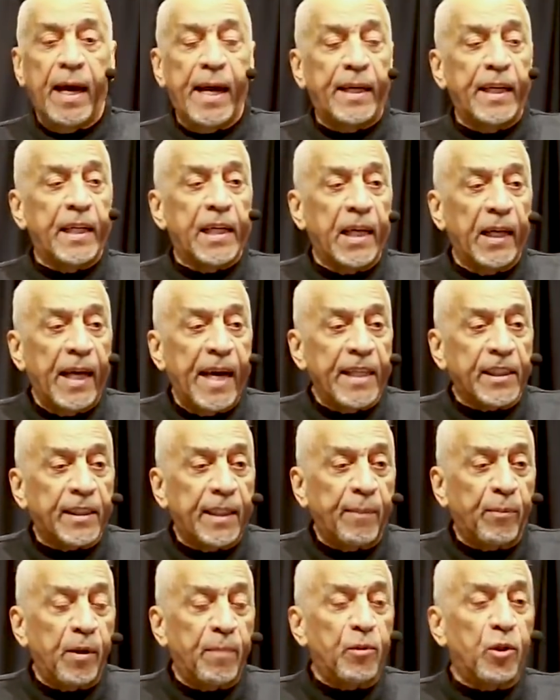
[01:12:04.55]
And then the last
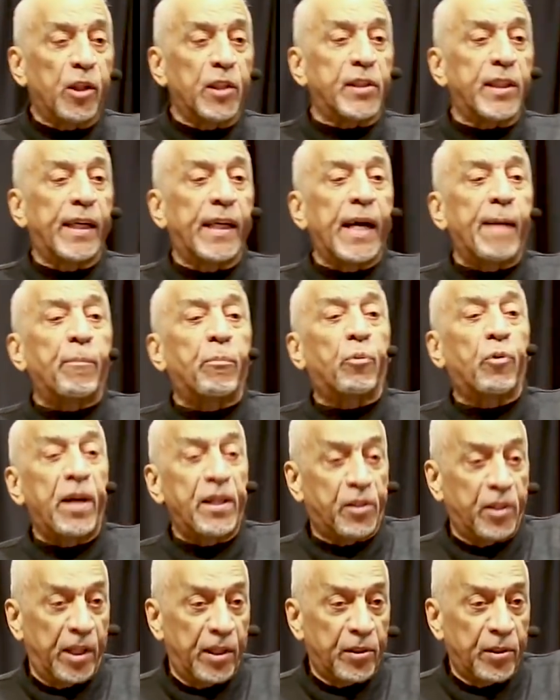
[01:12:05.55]
step up, you're gonna say, now I'm
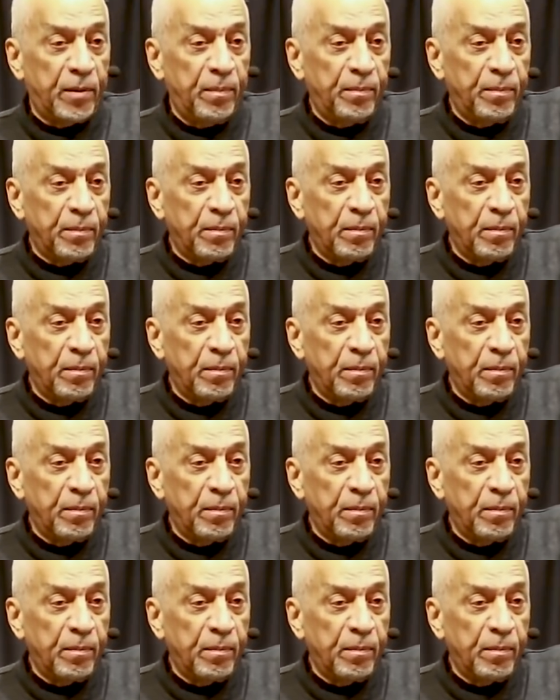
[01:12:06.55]
prejudiced